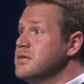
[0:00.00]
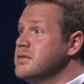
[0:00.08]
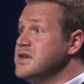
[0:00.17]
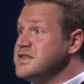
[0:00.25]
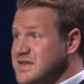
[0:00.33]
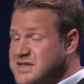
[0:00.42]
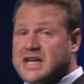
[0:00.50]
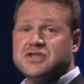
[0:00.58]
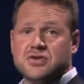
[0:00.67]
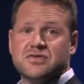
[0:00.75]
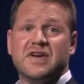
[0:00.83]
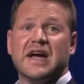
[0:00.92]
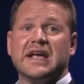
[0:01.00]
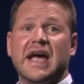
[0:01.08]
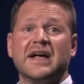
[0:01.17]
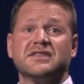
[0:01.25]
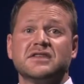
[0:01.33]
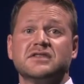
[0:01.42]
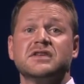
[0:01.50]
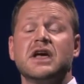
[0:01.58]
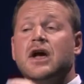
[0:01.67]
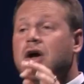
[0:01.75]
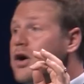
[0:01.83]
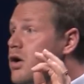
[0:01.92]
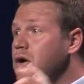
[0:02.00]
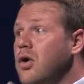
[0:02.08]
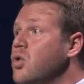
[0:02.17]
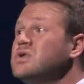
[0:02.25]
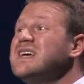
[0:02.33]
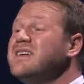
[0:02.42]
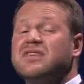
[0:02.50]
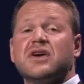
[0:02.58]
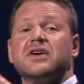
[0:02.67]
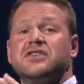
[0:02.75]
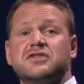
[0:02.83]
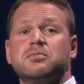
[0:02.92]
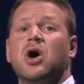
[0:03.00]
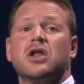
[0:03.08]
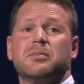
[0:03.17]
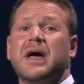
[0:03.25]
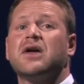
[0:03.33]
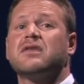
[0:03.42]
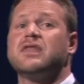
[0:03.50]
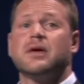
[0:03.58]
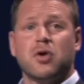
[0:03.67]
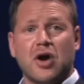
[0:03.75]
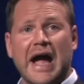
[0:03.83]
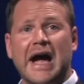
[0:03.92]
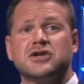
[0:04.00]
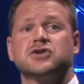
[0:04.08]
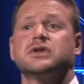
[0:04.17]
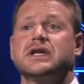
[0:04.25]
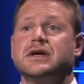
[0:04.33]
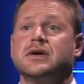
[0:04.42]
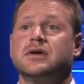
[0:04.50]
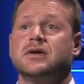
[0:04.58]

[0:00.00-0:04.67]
these essential fatty acids, only a very small amount of them are actually